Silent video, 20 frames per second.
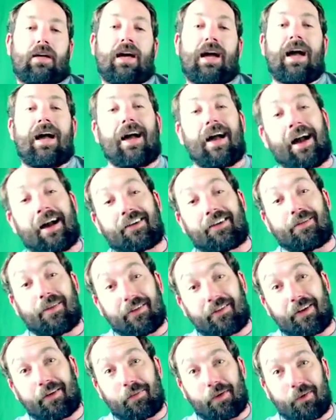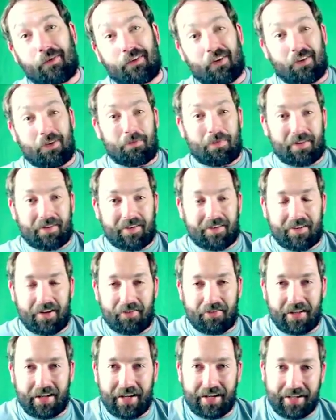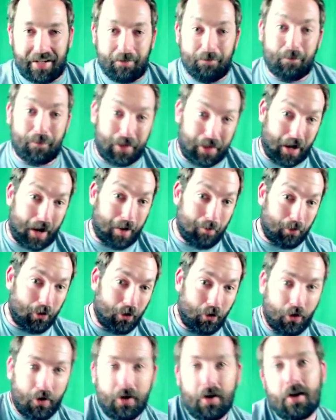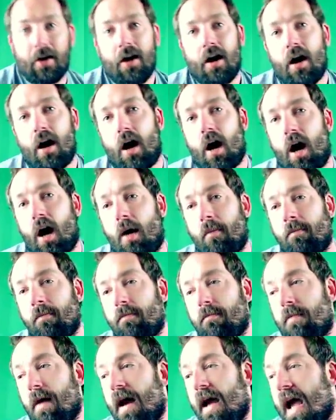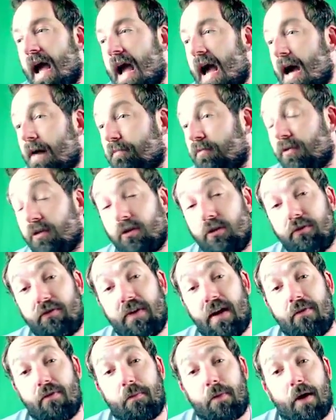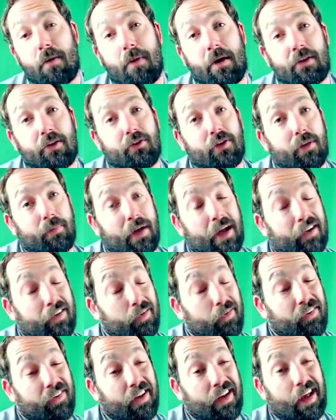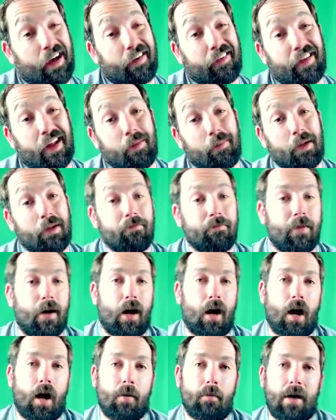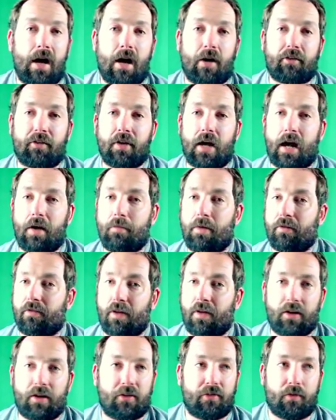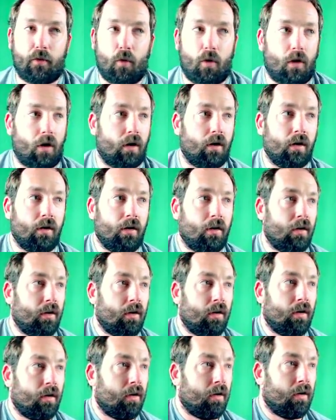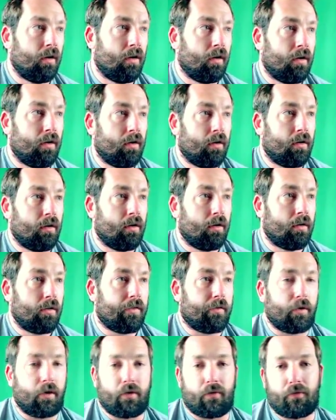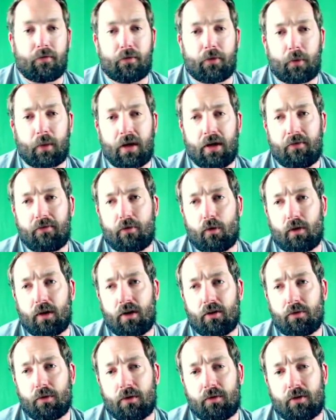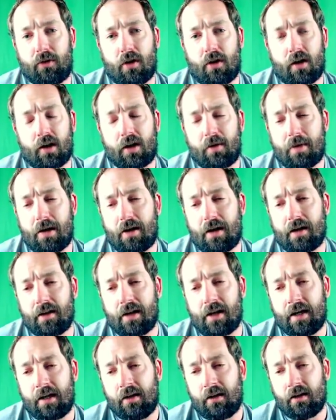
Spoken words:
Actually, my favorite part was all the business stuff that I did. I'm a nerd. My absolute favorite part about the trip actually was seeing Alex Dedman. Alex and I have been friends for 4 years. We're talking about online.